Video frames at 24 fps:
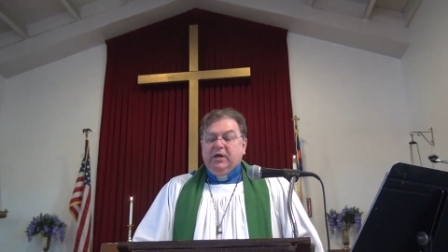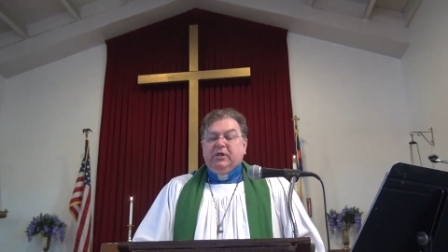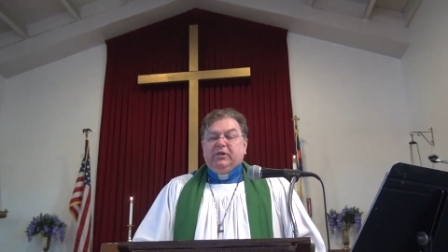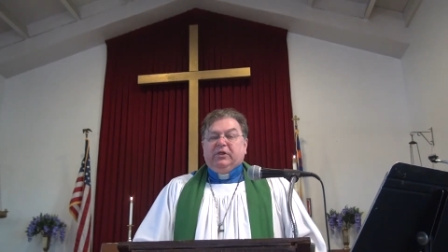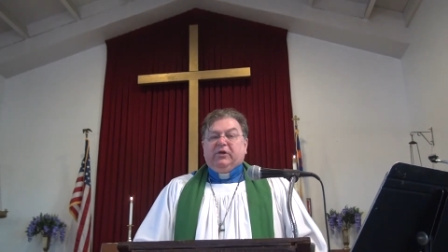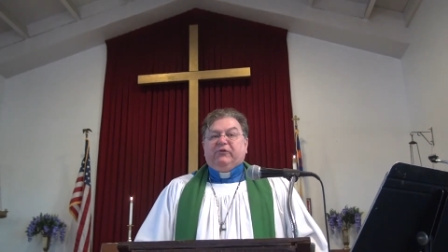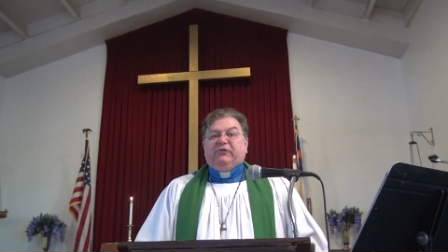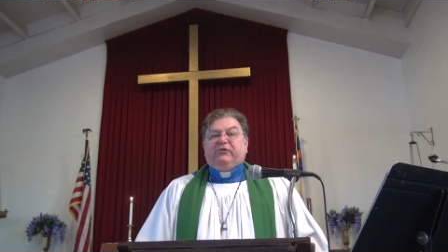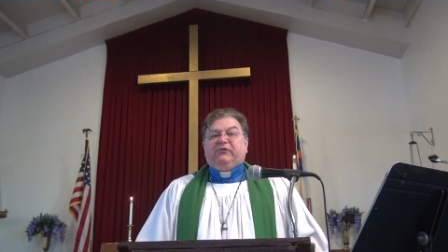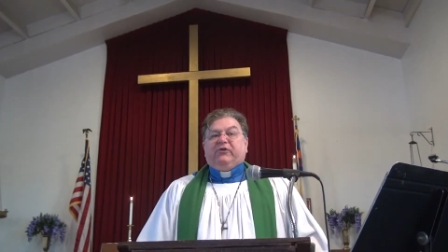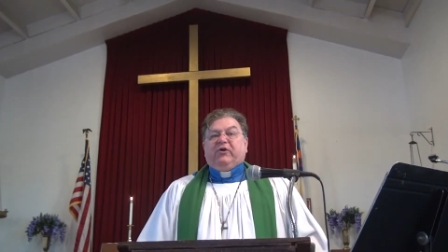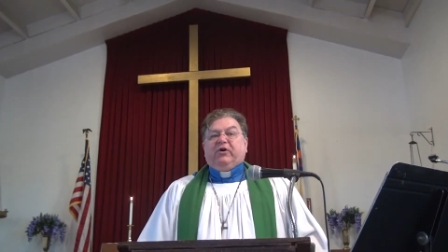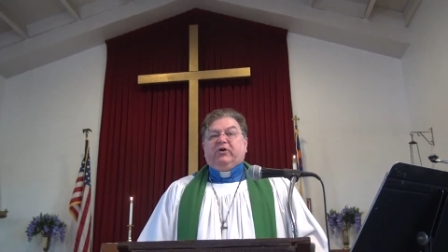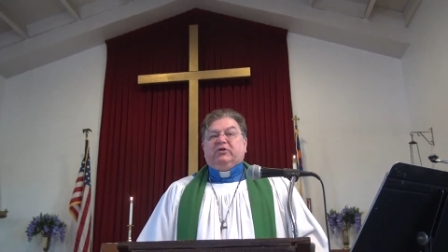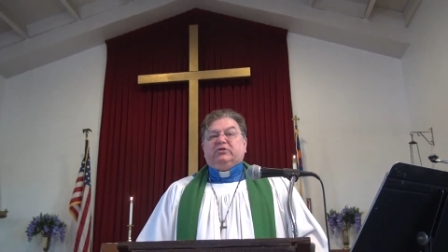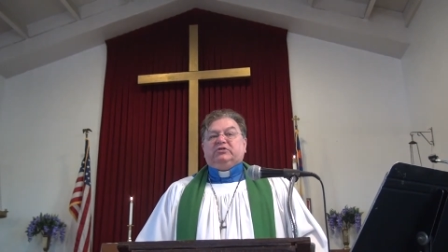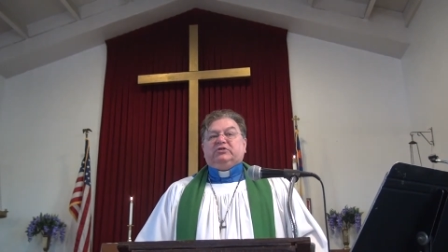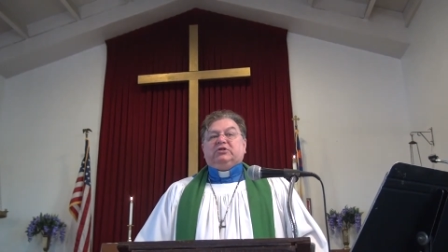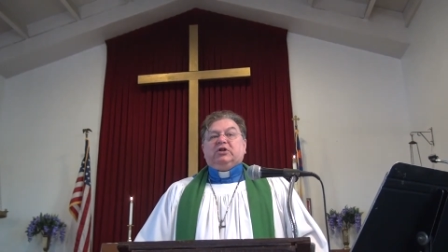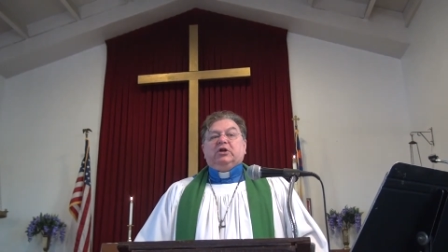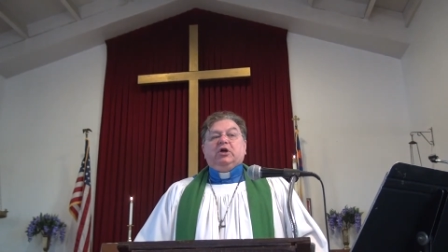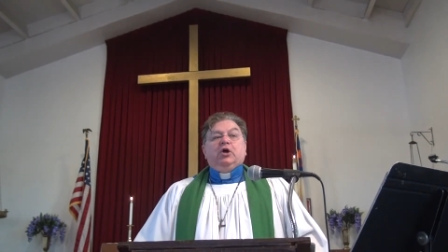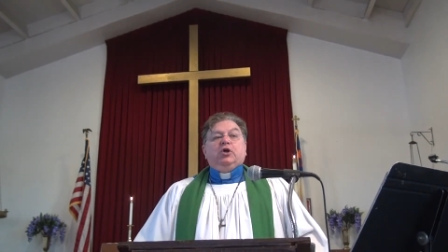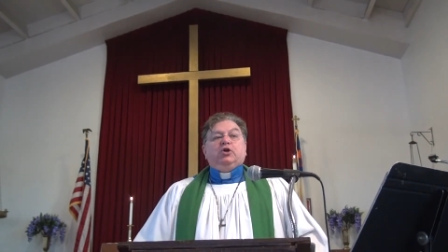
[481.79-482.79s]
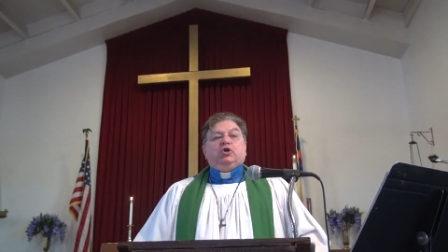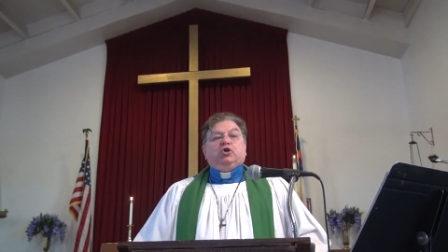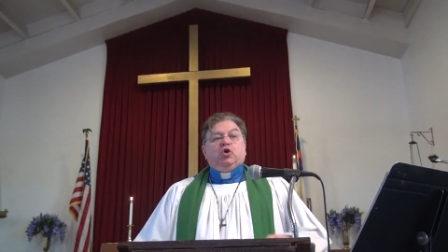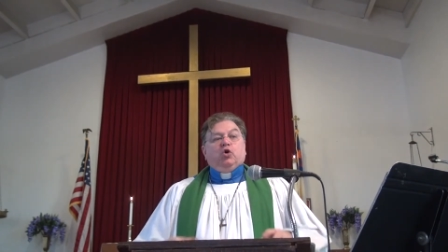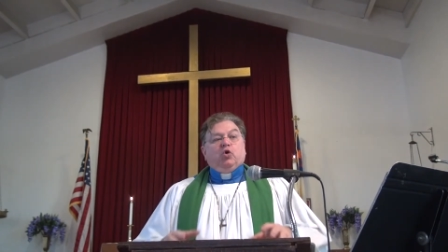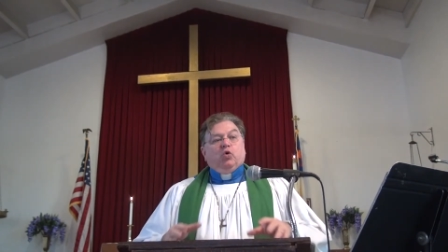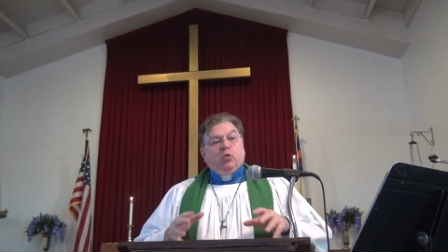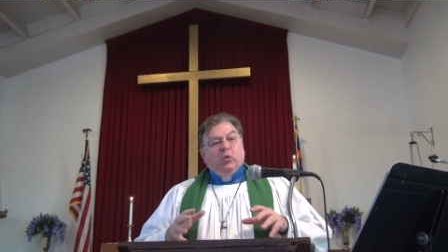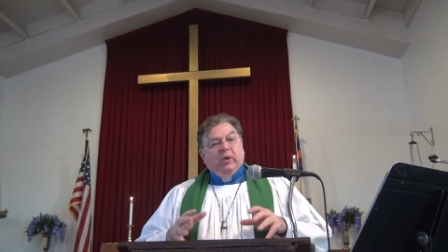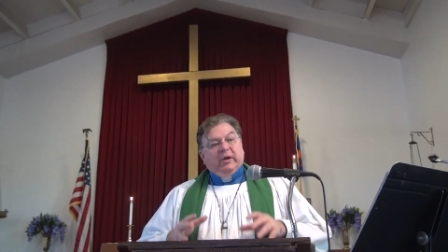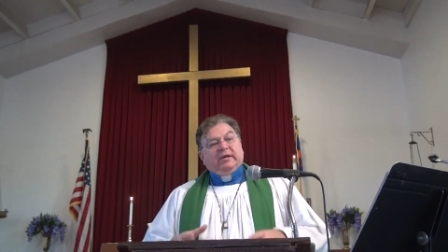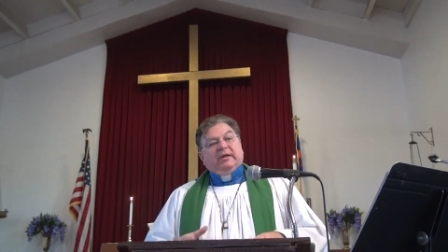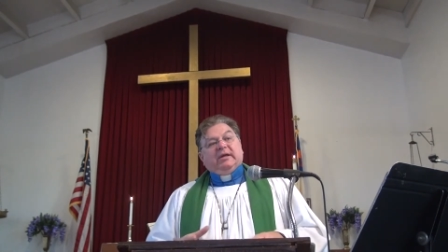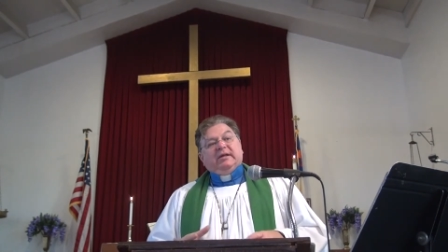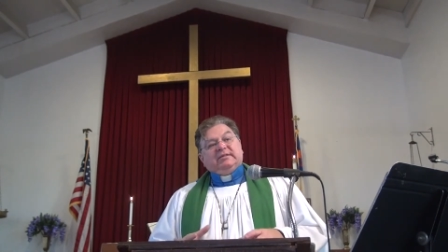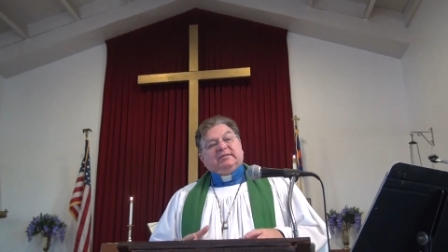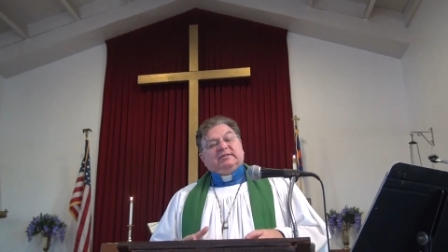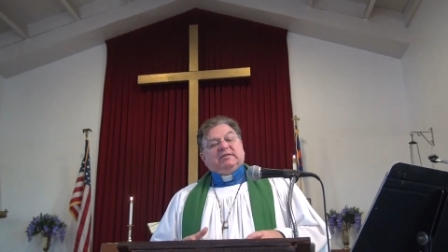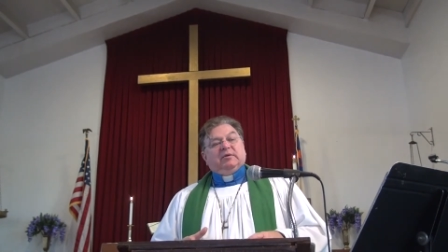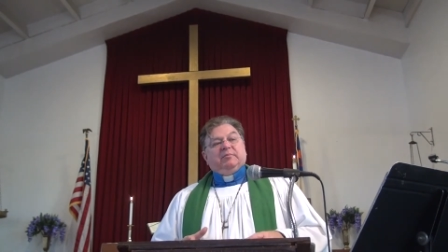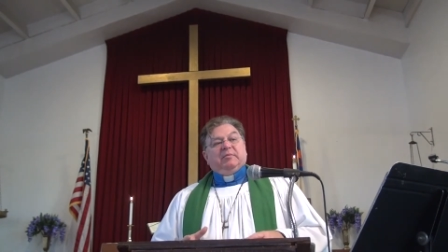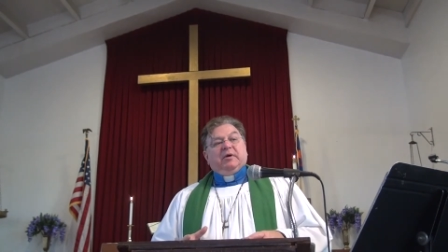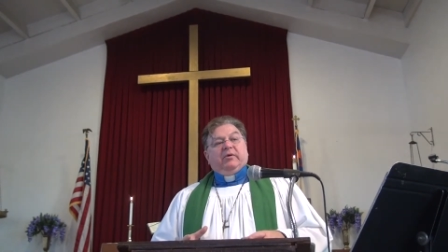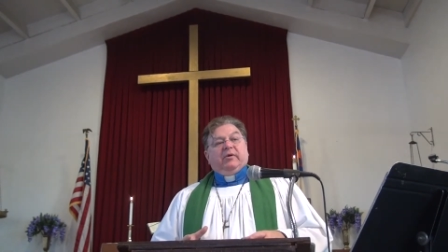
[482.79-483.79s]
The first to witness
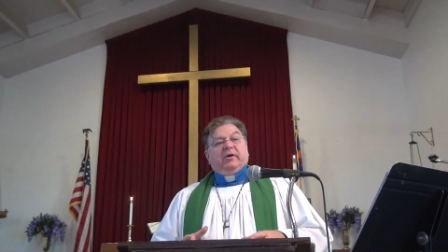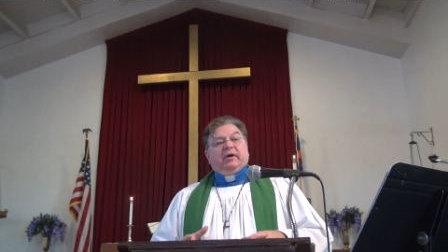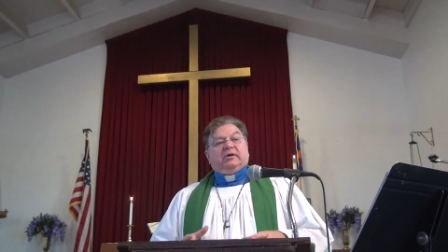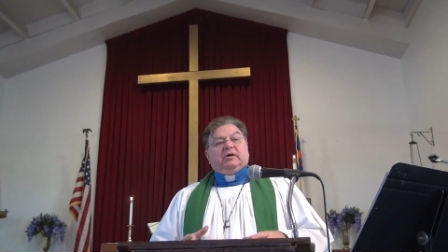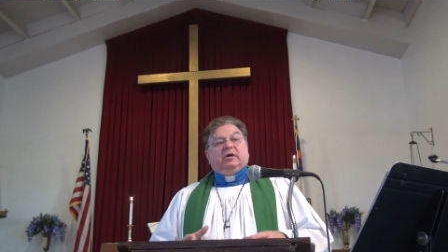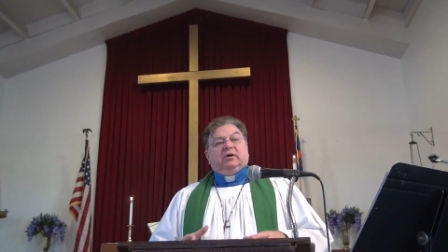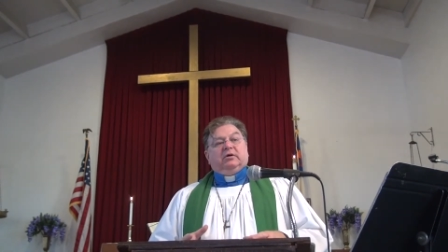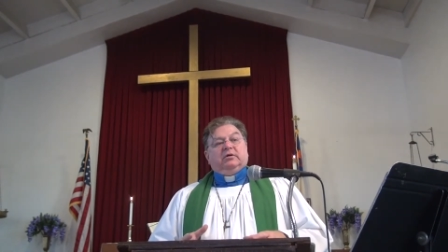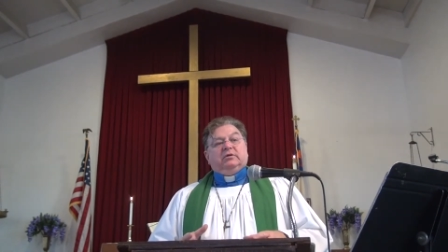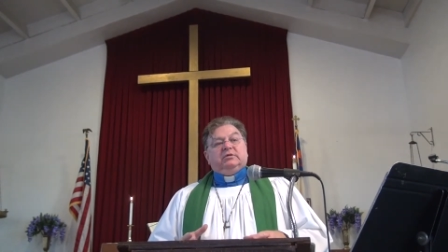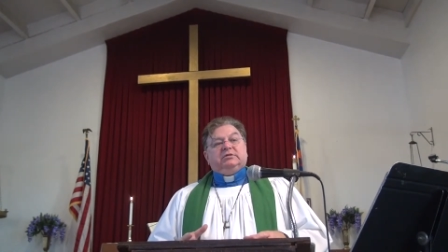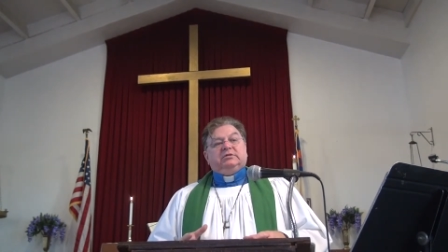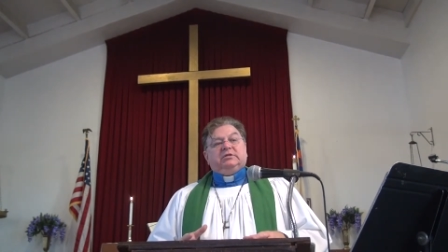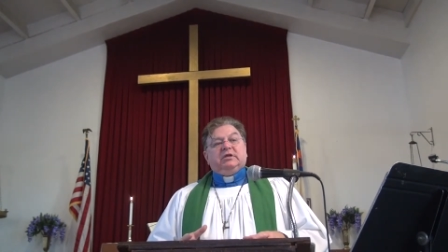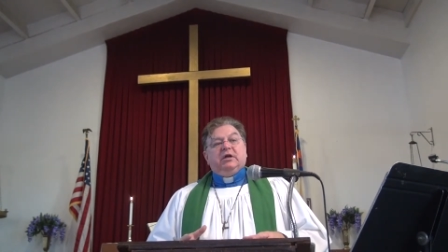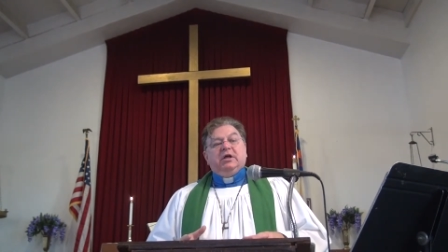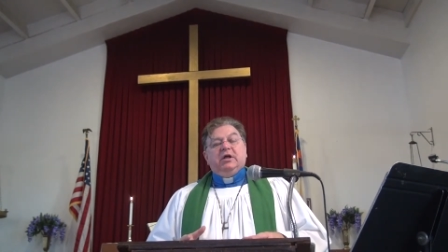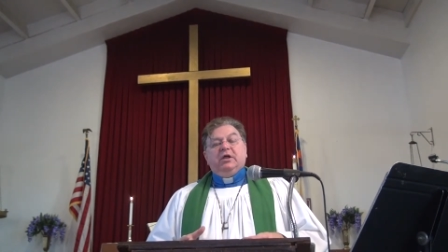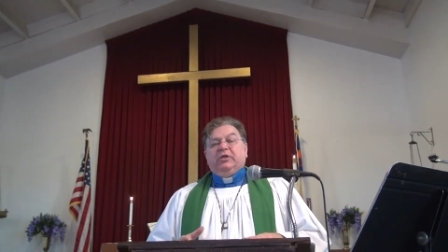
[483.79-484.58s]
the miracles,